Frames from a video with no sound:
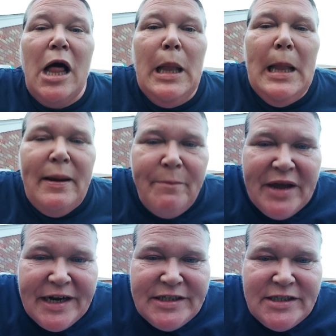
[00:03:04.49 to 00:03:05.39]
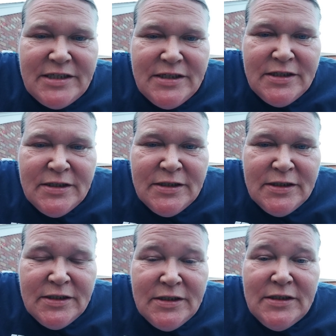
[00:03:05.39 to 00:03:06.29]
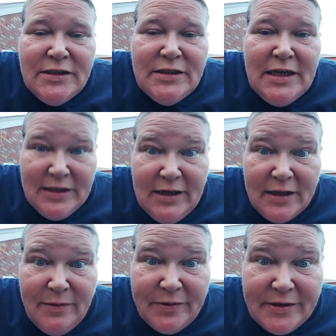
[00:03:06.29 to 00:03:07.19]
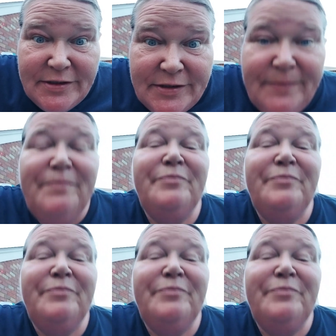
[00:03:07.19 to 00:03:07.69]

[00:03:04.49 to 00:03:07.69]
Olympics. In the Olympics.